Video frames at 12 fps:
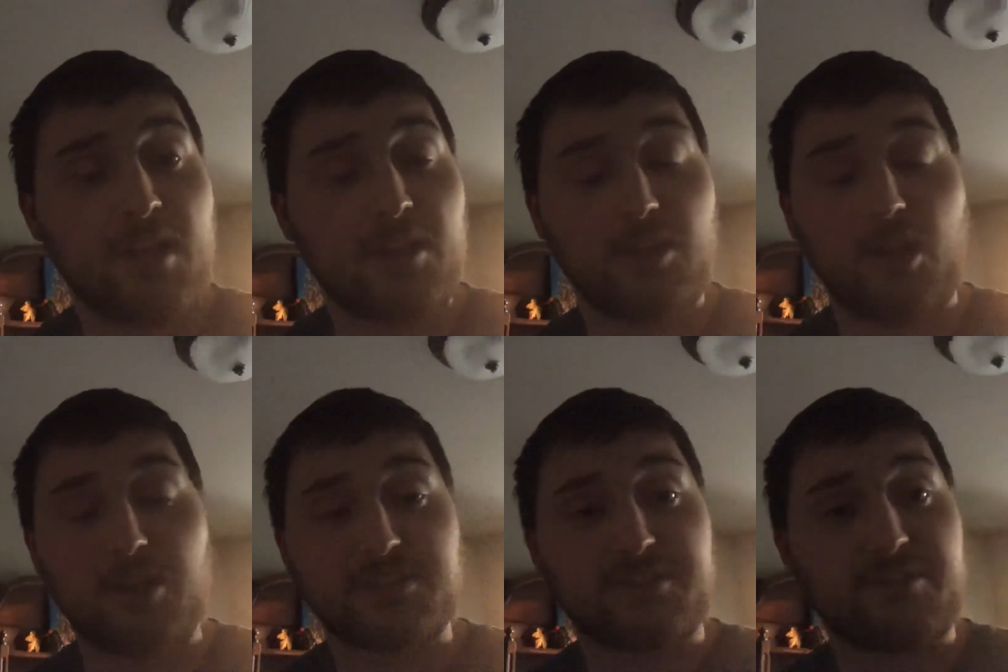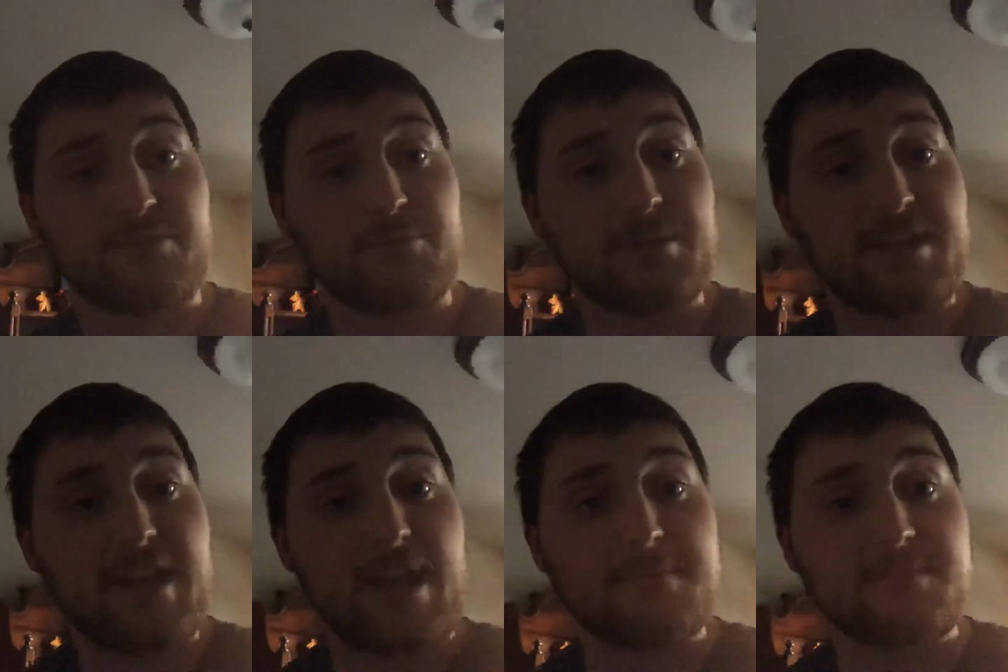lost three
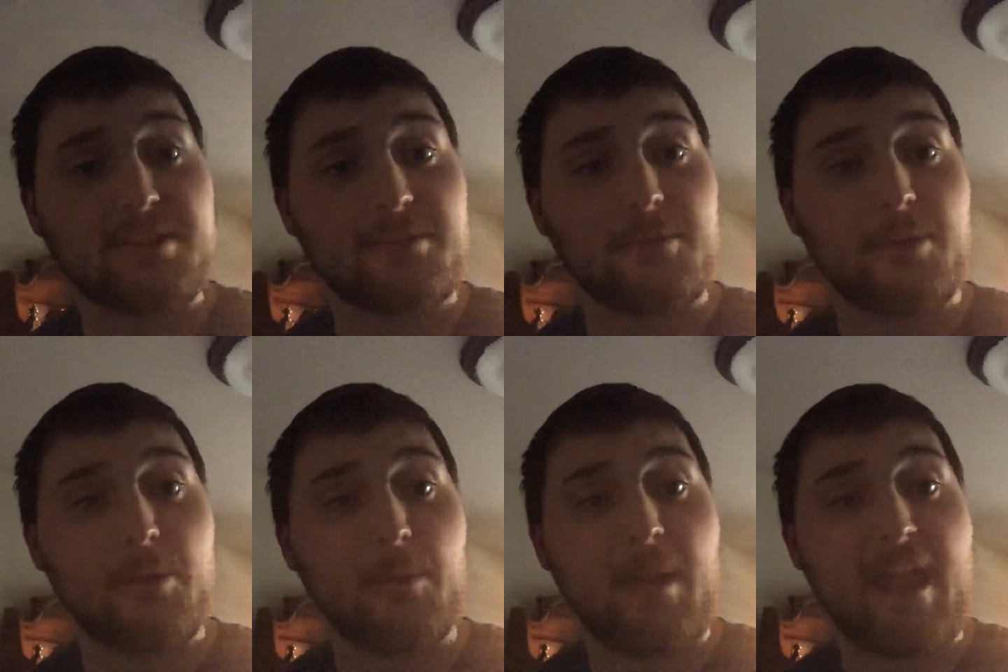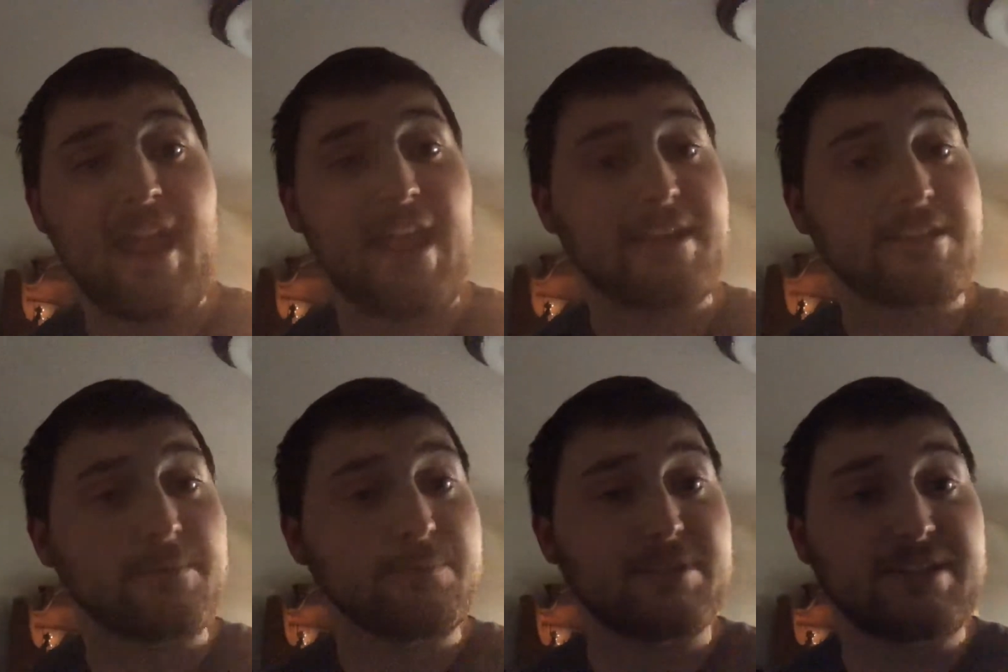games in a row, and
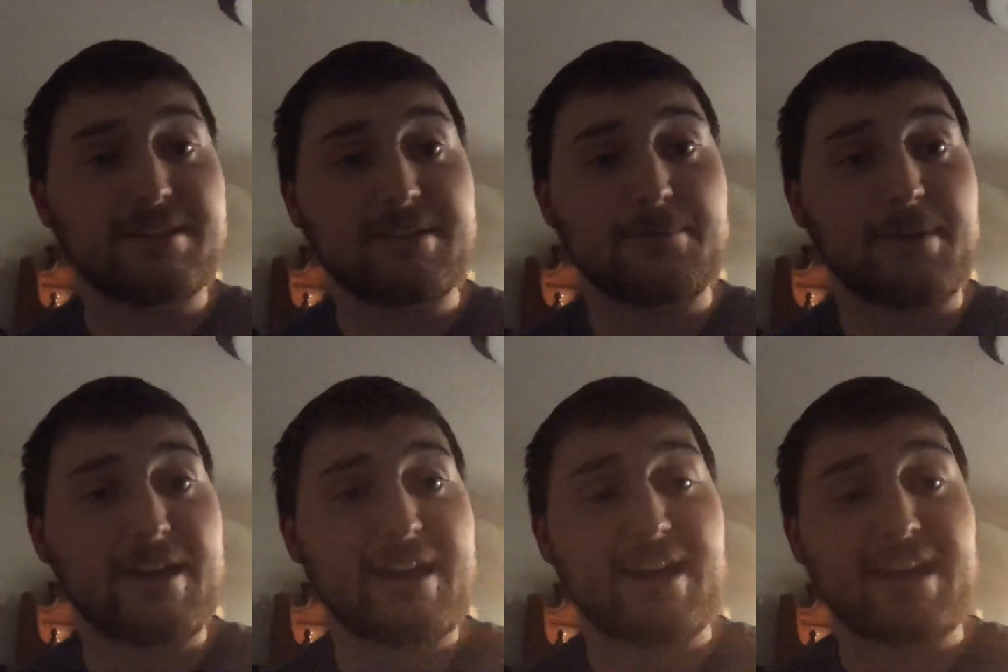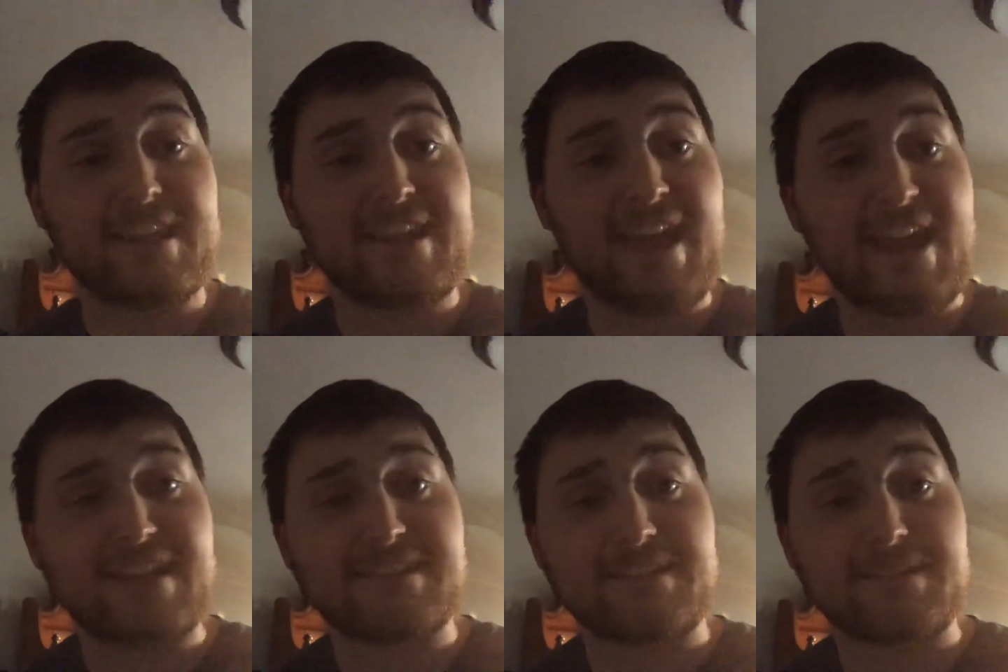completely ran out of
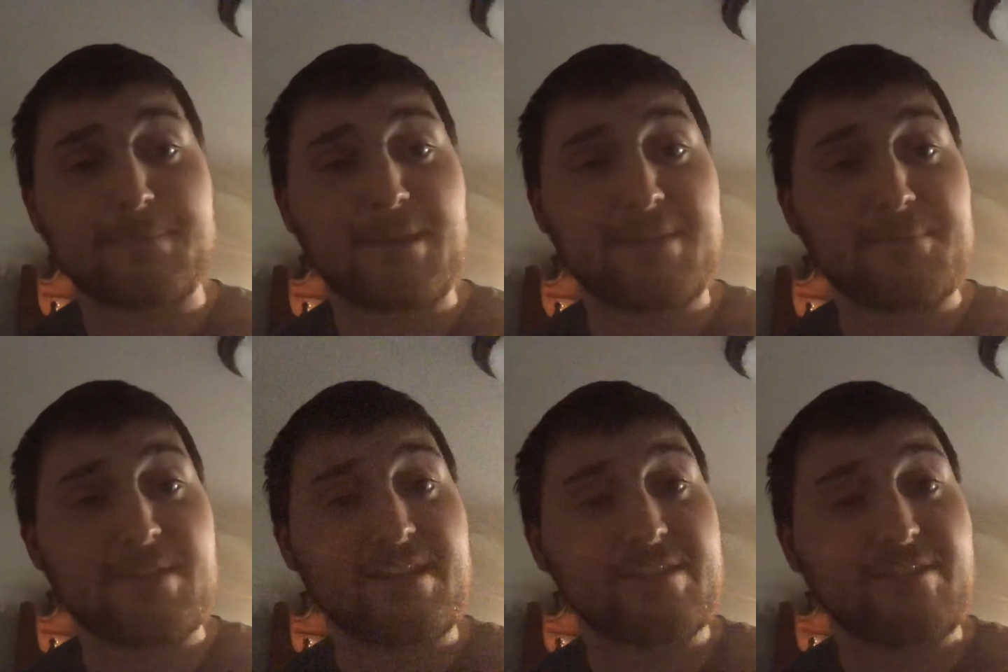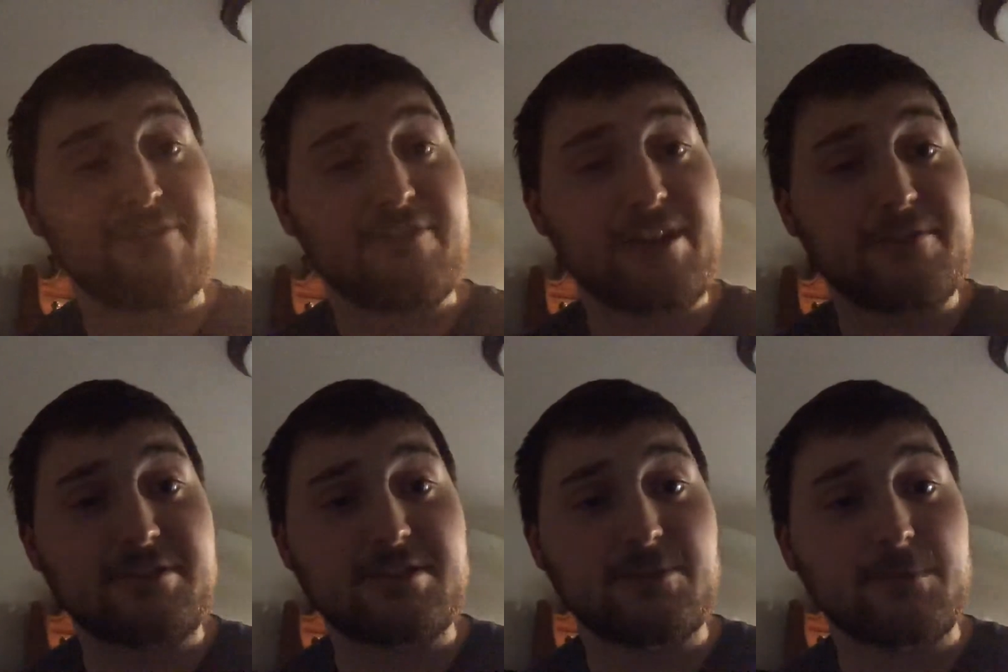gas despite being the
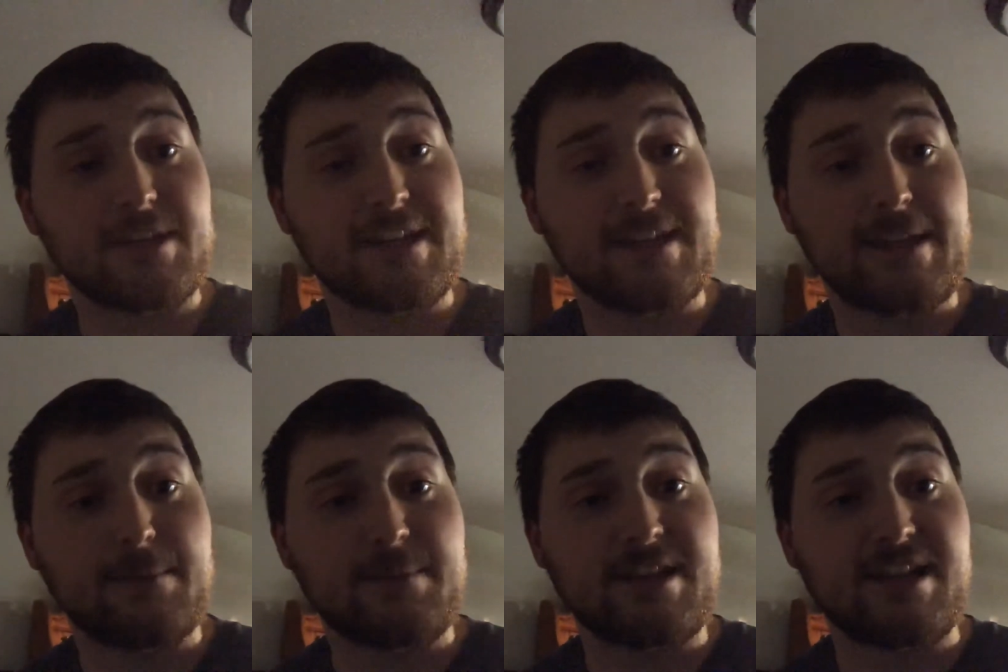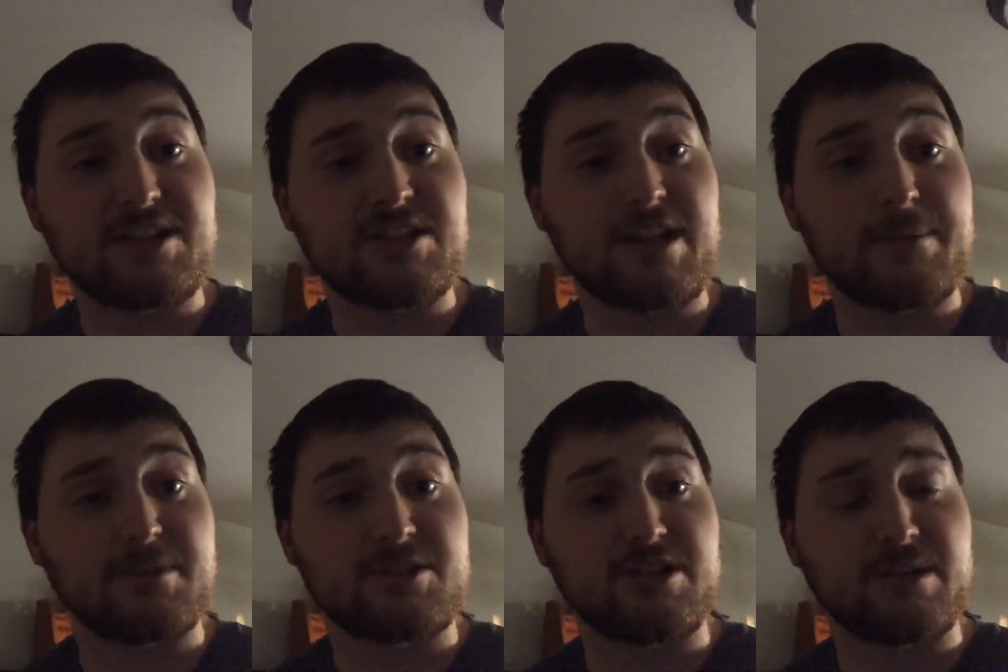favorites to win an NBA
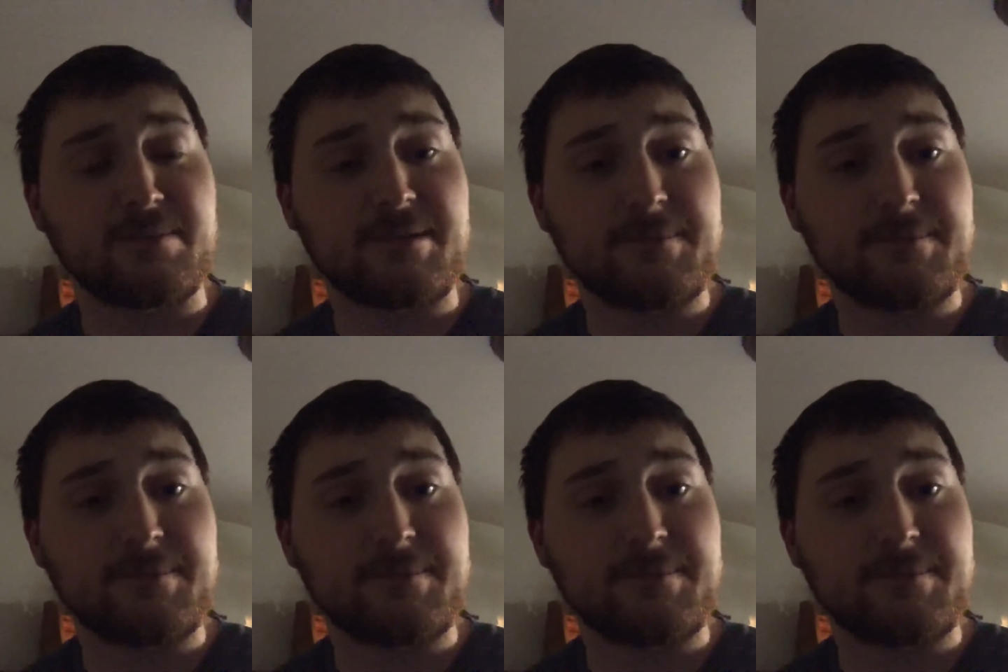championship.